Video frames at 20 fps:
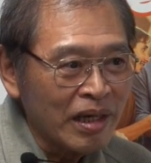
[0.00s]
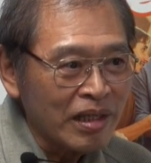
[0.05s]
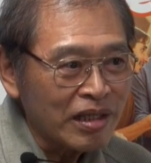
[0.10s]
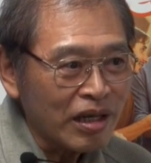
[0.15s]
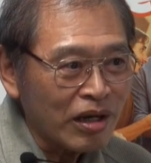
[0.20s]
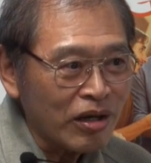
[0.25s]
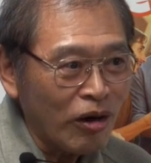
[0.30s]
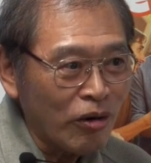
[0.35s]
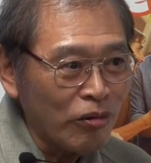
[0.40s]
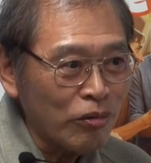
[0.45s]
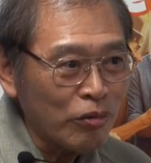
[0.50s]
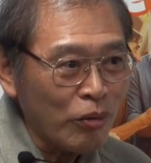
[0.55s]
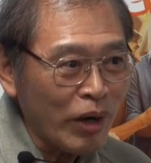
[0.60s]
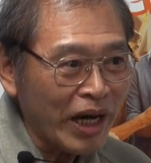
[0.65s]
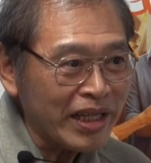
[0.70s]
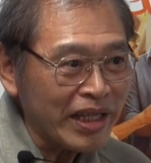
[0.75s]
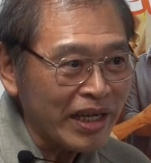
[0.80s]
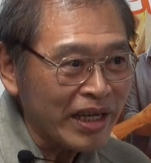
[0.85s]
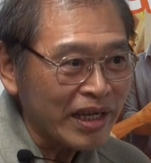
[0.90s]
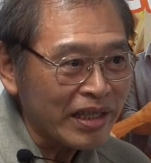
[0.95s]
The cold
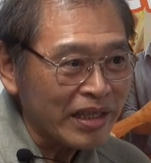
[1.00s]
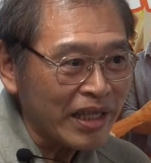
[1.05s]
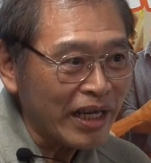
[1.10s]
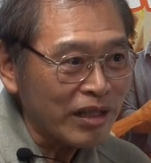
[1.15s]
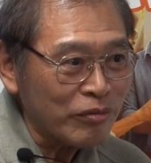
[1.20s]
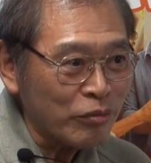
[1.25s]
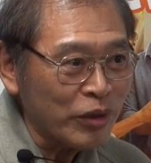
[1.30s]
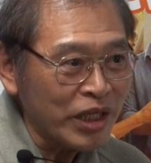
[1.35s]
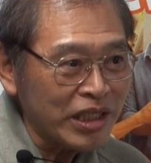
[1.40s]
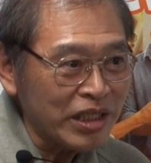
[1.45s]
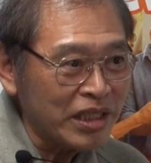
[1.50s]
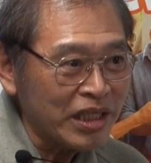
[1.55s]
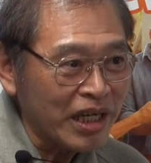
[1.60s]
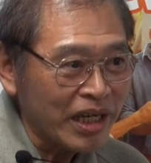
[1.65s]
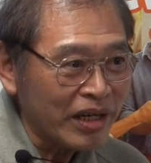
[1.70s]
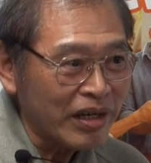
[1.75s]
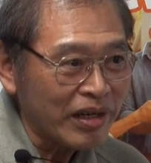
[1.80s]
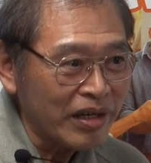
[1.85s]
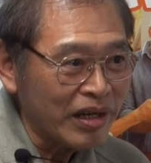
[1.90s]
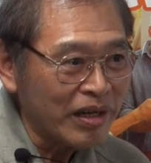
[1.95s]
weather that
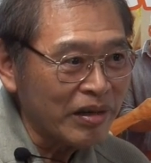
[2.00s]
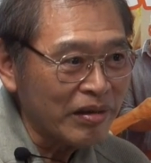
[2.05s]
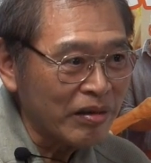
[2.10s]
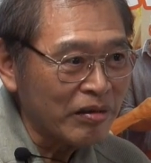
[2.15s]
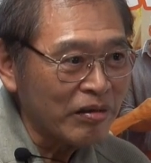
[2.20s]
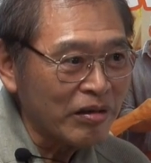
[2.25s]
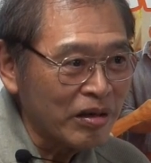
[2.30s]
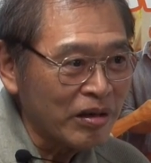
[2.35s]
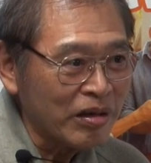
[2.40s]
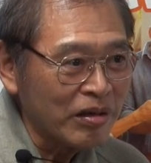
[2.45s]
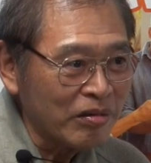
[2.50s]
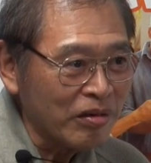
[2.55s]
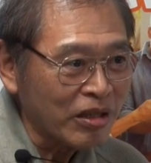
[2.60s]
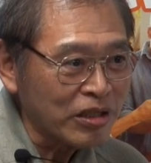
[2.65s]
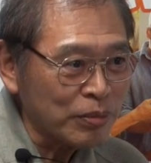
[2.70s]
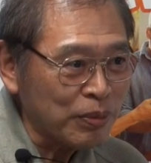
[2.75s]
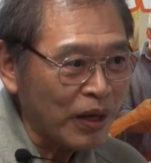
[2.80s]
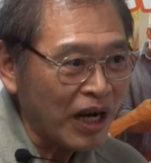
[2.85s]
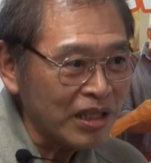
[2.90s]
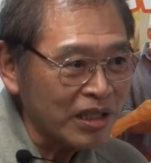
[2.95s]
winter
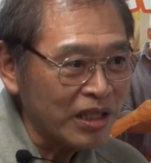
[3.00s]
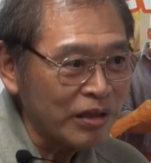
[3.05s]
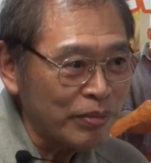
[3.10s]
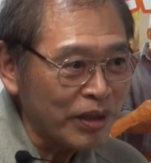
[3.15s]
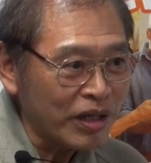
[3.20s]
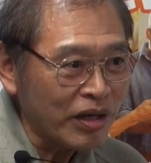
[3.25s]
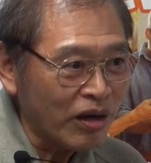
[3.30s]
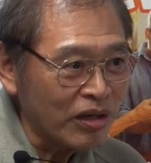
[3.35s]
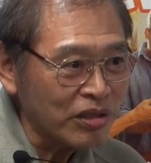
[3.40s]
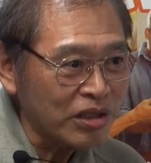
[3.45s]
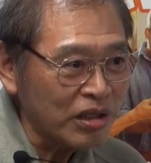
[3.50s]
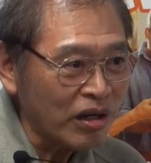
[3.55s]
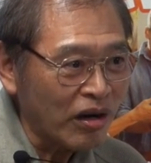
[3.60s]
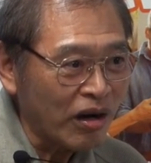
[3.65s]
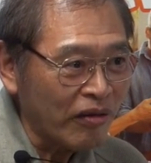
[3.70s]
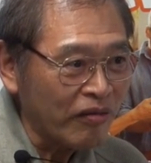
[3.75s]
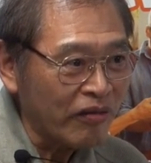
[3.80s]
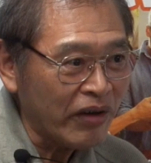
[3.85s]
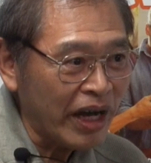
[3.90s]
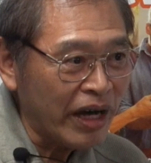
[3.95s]
was partly because
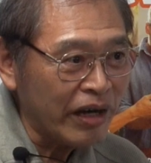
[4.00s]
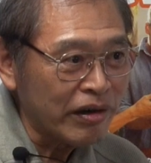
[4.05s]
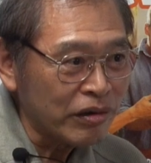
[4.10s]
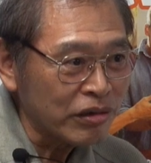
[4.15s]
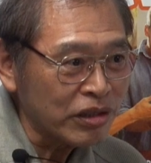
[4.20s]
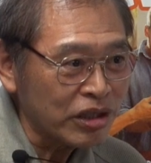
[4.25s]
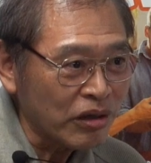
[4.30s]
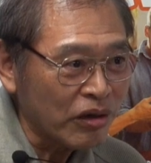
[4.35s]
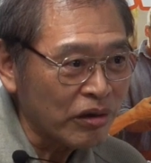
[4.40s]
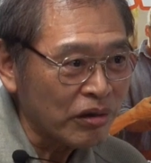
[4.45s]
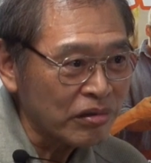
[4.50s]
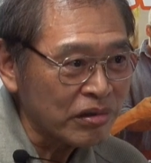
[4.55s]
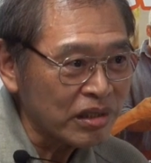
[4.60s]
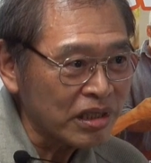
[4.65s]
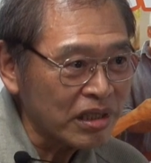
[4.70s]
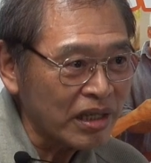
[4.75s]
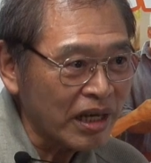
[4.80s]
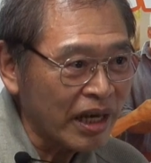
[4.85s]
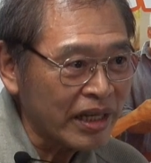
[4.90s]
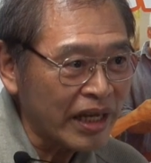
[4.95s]
of
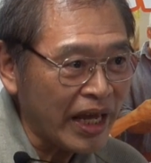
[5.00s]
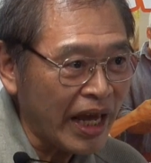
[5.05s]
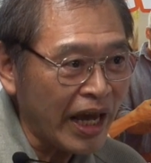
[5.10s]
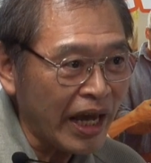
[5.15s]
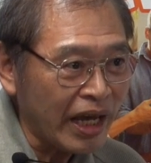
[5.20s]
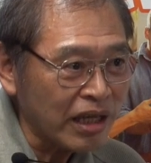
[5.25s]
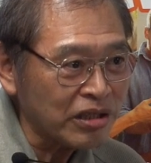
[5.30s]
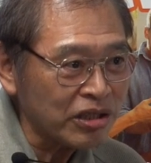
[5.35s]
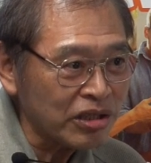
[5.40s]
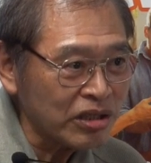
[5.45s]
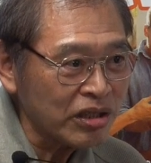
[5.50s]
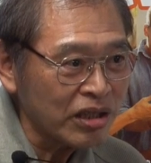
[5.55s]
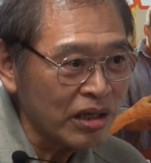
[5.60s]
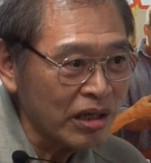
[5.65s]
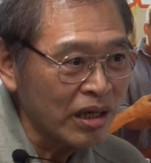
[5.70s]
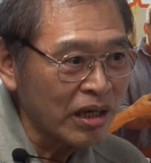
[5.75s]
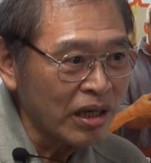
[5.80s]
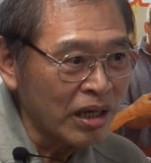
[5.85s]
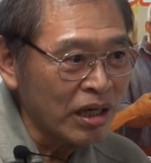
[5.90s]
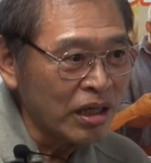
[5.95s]
aerosols and ash
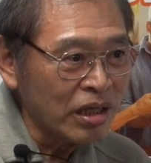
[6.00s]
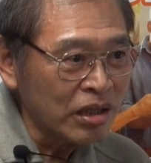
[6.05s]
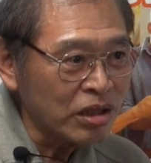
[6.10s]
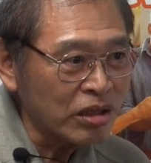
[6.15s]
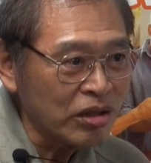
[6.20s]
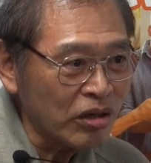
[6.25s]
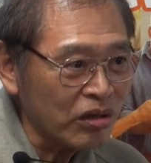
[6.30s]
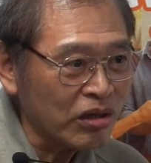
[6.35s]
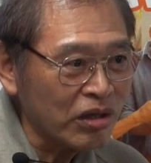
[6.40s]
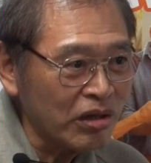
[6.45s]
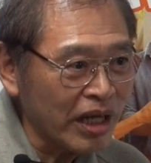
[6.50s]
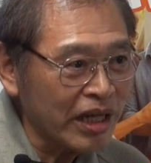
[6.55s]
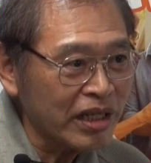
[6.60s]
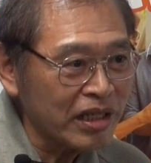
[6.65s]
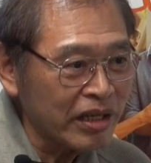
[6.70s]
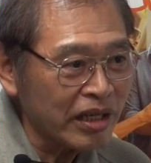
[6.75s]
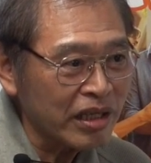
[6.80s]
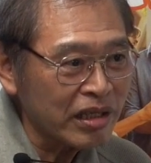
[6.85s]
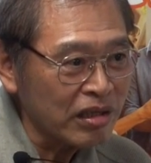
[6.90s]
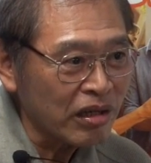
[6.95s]

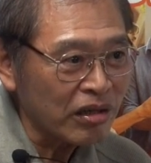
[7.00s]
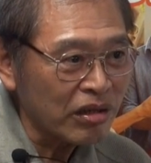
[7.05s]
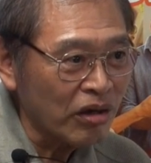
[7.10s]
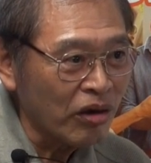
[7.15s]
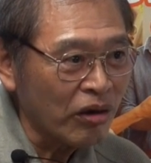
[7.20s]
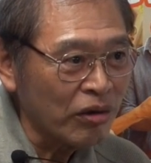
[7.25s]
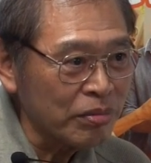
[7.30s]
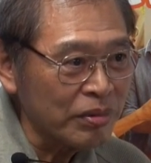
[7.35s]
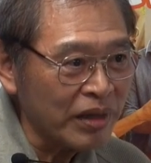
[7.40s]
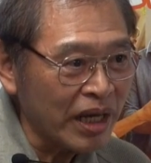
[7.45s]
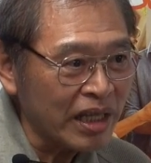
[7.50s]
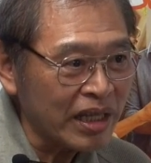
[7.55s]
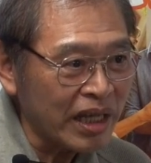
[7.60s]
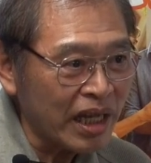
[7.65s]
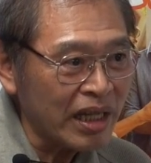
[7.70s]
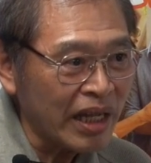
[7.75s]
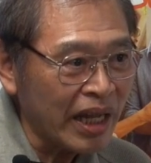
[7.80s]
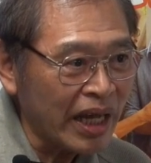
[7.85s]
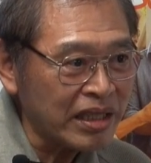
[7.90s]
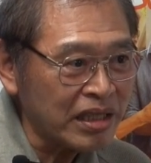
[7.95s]
circulating the globe at
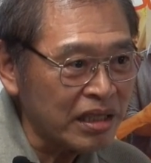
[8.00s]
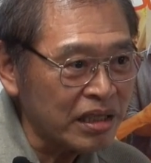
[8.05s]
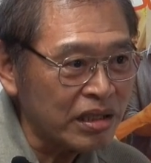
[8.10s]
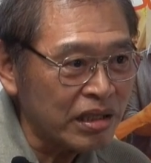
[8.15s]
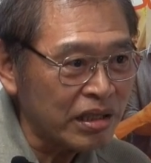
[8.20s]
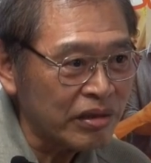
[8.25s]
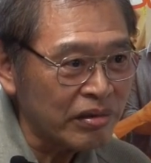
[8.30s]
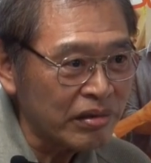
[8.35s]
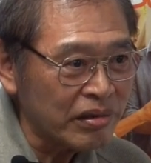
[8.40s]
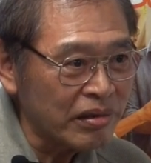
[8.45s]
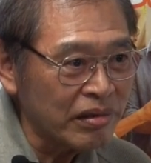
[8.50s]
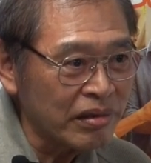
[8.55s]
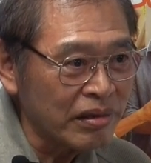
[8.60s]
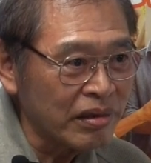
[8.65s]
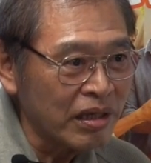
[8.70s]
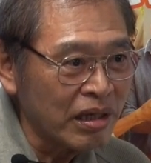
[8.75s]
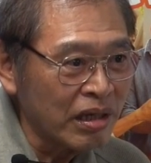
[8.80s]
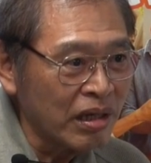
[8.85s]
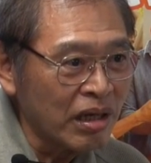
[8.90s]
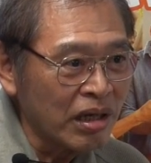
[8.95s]
that latitude,
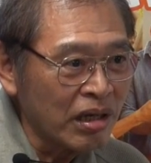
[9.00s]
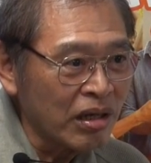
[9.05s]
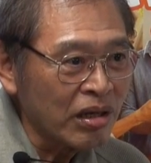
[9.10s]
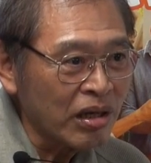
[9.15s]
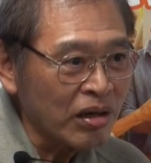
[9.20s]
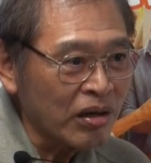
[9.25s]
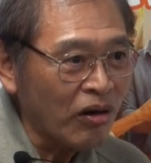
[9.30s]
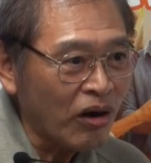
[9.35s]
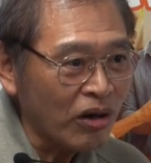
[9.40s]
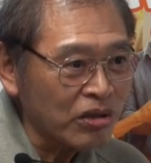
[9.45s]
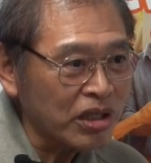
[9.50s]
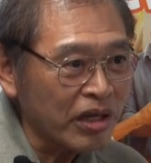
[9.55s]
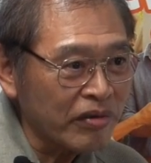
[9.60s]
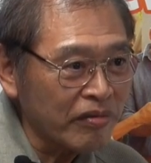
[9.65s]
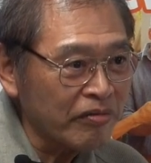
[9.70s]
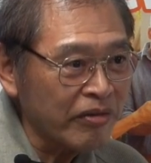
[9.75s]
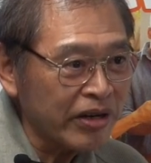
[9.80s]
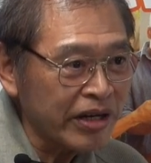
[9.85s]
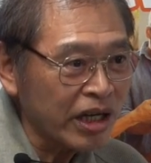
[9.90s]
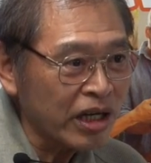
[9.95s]

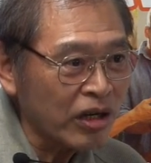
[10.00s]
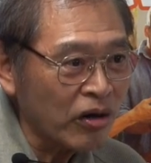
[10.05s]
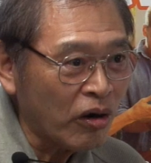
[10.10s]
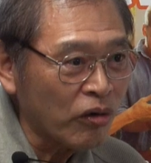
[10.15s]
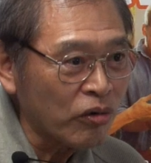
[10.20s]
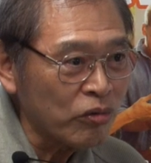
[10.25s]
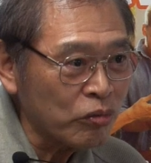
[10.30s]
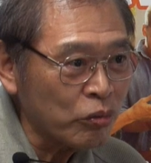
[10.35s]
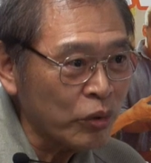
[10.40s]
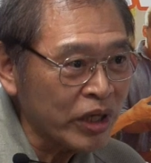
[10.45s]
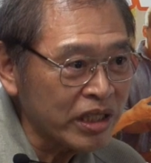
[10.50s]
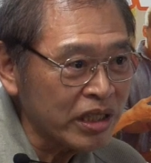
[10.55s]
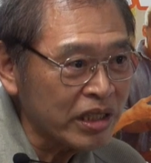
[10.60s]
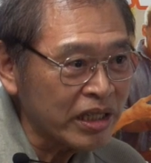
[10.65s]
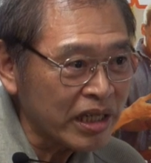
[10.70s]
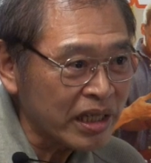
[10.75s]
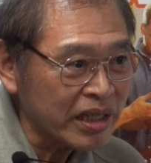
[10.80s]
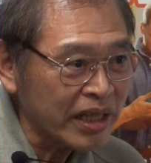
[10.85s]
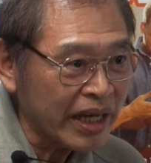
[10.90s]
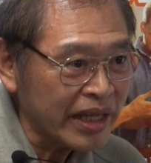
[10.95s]
causing very cold
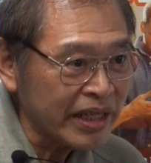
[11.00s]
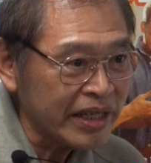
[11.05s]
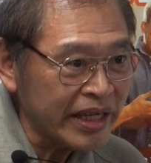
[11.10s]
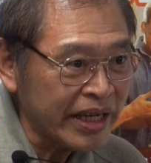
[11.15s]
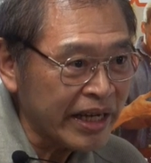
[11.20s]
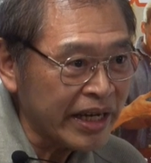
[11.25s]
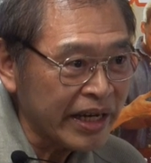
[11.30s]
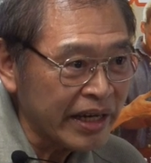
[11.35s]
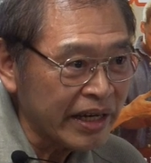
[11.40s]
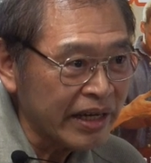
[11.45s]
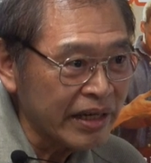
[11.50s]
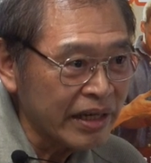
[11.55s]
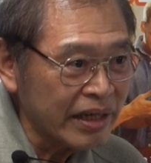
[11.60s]
winter that year